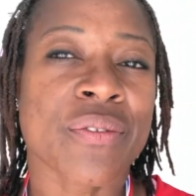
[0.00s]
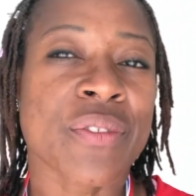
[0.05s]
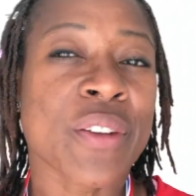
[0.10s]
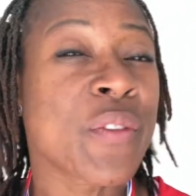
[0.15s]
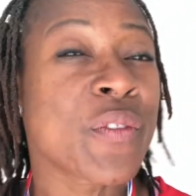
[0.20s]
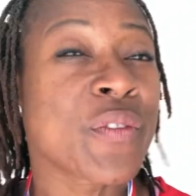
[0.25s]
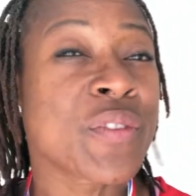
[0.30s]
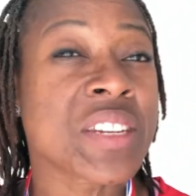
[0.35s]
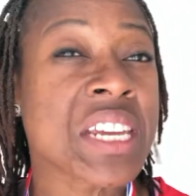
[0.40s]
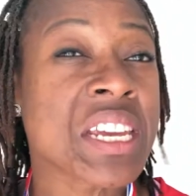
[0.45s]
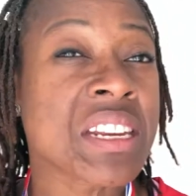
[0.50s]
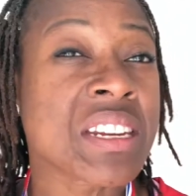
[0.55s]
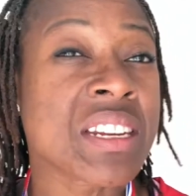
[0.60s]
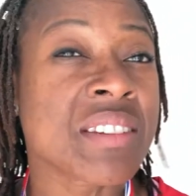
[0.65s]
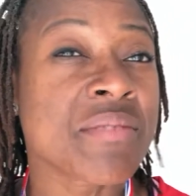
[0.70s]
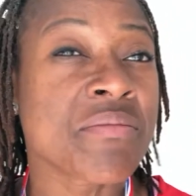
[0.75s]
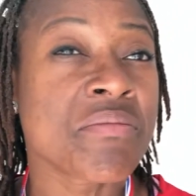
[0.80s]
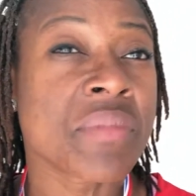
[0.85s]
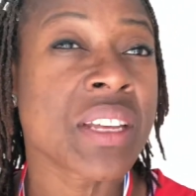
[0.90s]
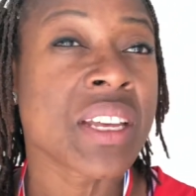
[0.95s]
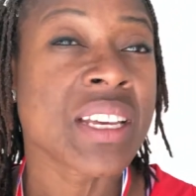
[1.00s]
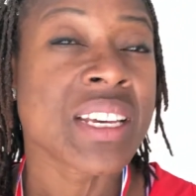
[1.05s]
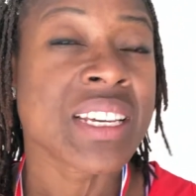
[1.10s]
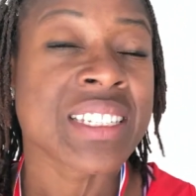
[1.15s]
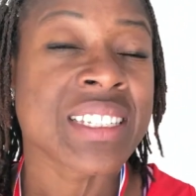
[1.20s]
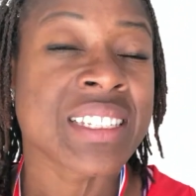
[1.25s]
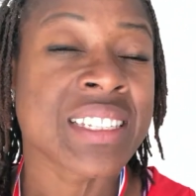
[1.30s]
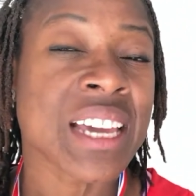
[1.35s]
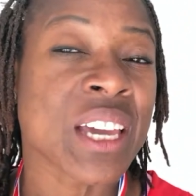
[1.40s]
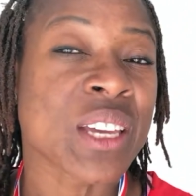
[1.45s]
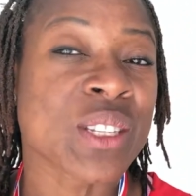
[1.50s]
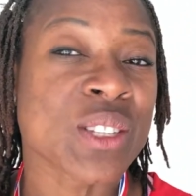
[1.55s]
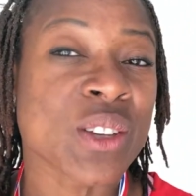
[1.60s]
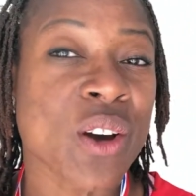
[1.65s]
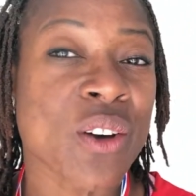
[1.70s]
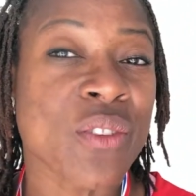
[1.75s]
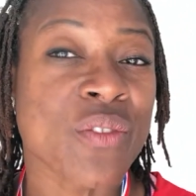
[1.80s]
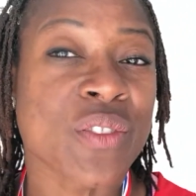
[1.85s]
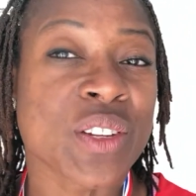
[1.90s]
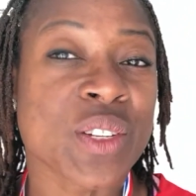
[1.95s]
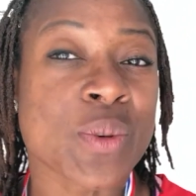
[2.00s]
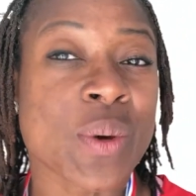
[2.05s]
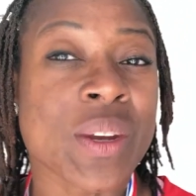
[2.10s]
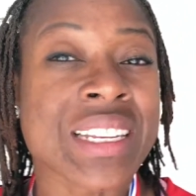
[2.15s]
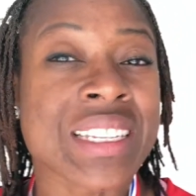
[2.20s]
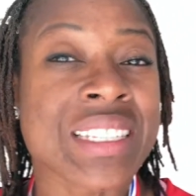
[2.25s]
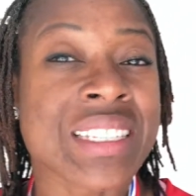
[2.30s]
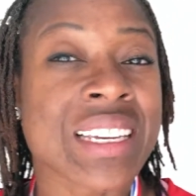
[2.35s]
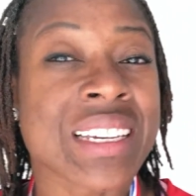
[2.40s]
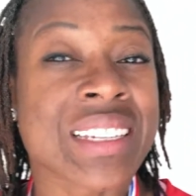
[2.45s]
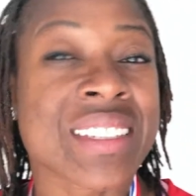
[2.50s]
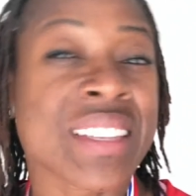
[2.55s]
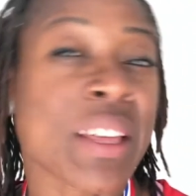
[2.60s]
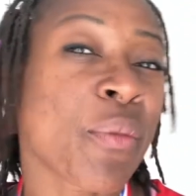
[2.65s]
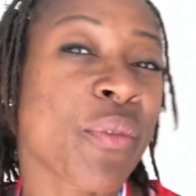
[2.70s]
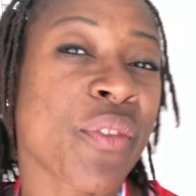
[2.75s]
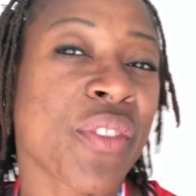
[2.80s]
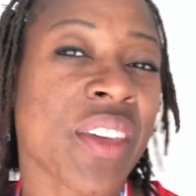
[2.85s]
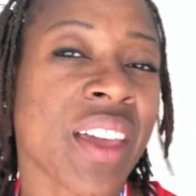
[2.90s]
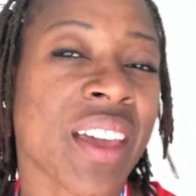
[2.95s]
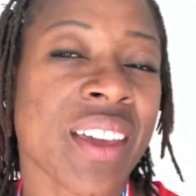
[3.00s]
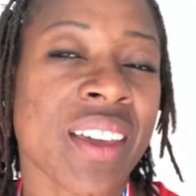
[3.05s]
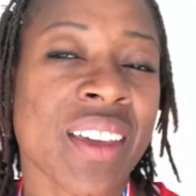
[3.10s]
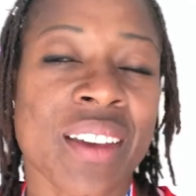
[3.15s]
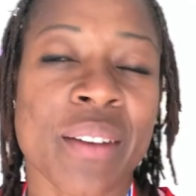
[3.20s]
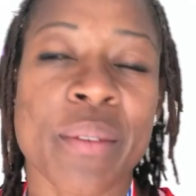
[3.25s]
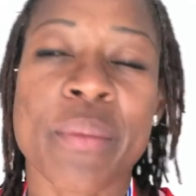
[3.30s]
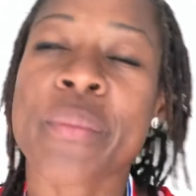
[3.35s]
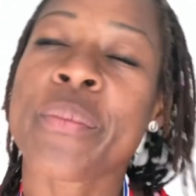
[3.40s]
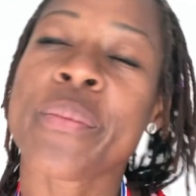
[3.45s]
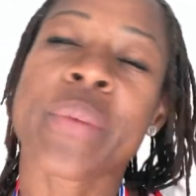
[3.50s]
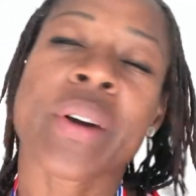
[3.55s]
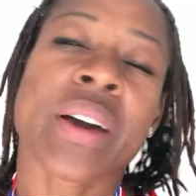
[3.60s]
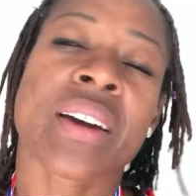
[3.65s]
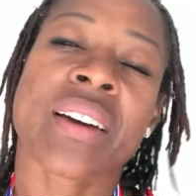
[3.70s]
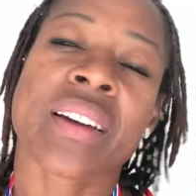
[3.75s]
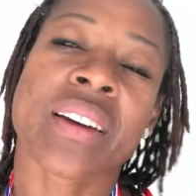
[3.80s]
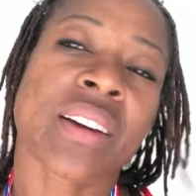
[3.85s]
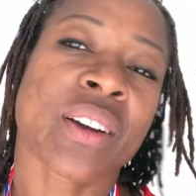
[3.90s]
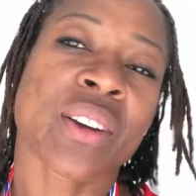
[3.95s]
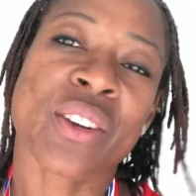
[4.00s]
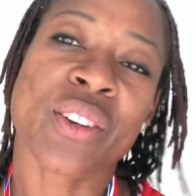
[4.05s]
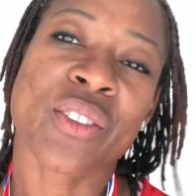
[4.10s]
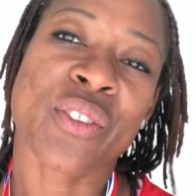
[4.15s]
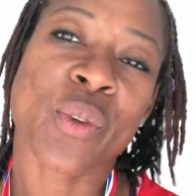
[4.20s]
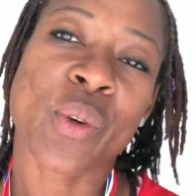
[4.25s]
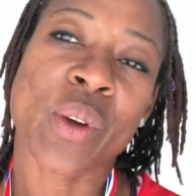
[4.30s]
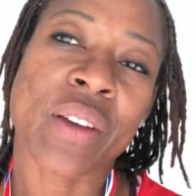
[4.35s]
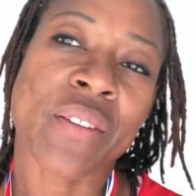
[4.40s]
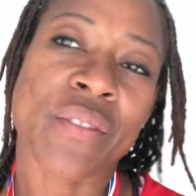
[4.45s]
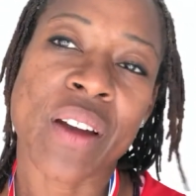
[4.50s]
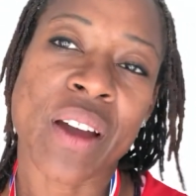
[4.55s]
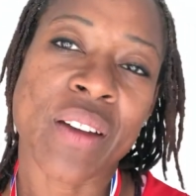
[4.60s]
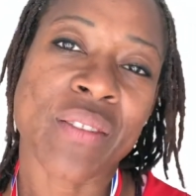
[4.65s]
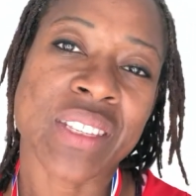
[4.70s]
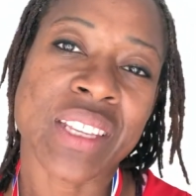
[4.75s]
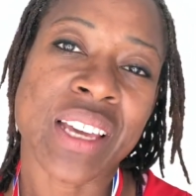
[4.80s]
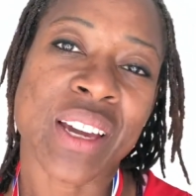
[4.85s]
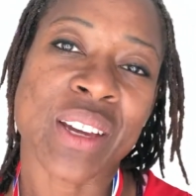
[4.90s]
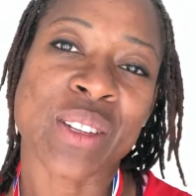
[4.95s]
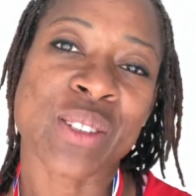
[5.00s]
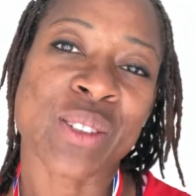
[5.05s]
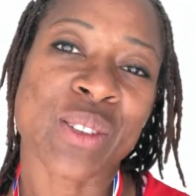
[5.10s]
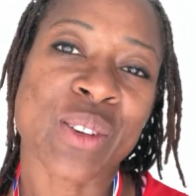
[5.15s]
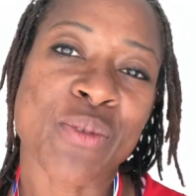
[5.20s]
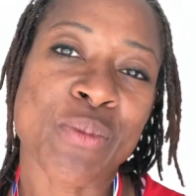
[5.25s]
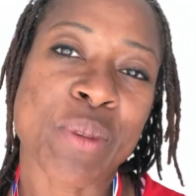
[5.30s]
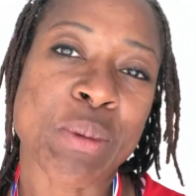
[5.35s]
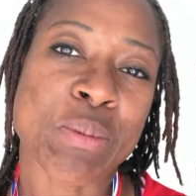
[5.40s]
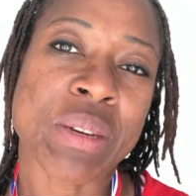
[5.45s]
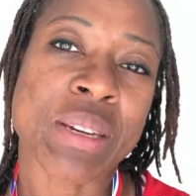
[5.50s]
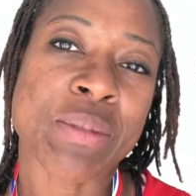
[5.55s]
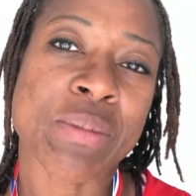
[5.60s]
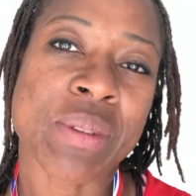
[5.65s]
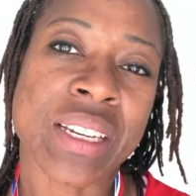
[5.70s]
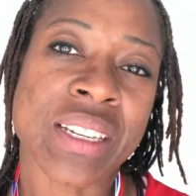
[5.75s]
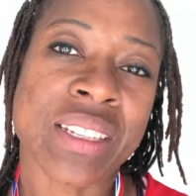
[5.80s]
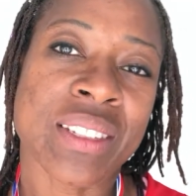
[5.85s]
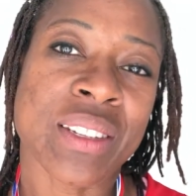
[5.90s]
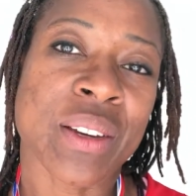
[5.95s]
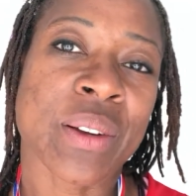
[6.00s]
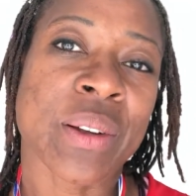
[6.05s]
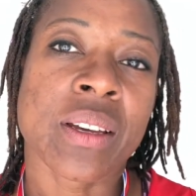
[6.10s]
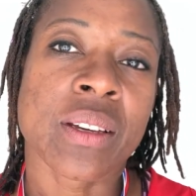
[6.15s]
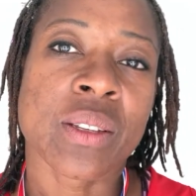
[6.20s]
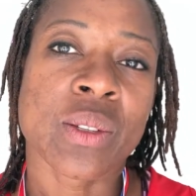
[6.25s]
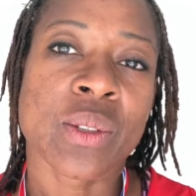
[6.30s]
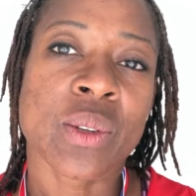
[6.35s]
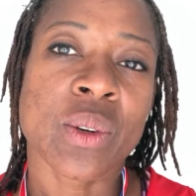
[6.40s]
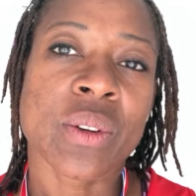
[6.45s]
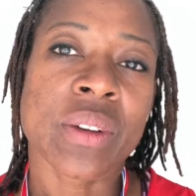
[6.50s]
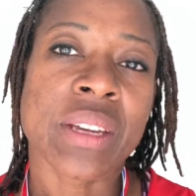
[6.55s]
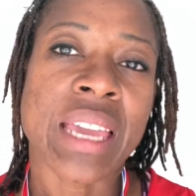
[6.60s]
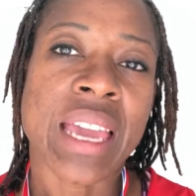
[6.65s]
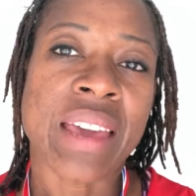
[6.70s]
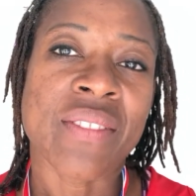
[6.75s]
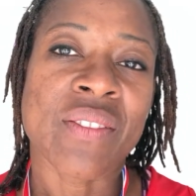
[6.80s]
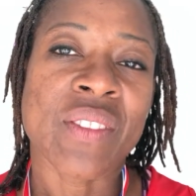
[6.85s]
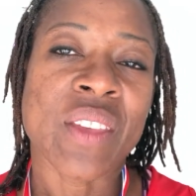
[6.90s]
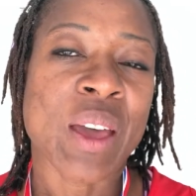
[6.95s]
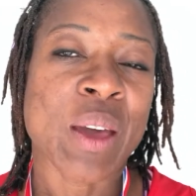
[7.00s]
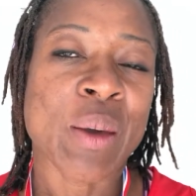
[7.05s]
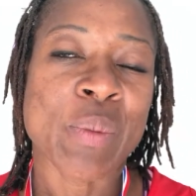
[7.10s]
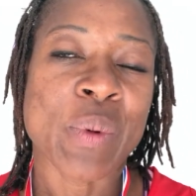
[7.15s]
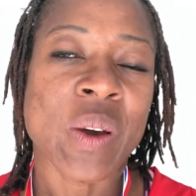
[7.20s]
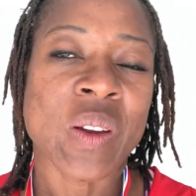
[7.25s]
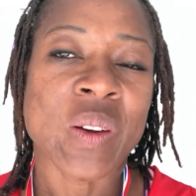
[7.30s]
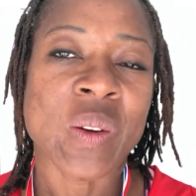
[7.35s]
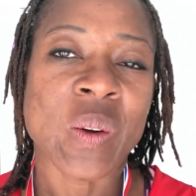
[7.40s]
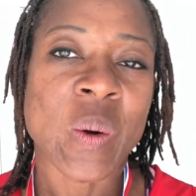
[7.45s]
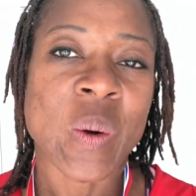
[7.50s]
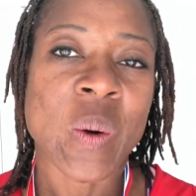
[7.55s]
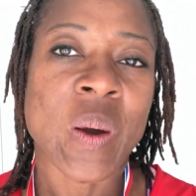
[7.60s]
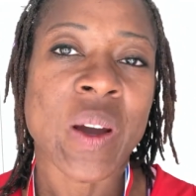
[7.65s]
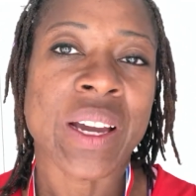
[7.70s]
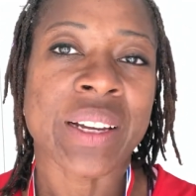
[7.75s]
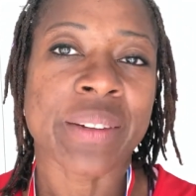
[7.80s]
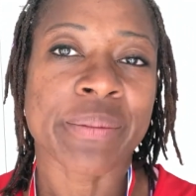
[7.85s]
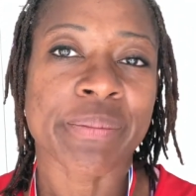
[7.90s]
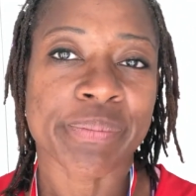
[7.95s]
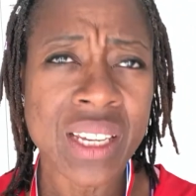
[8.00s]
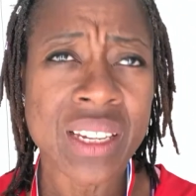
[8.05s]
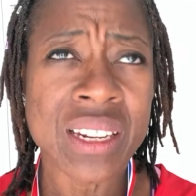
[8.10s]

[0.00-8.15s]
15 seconds off 26 something, but a good 45 seconds off my PB. So sort of getting there, but not quite.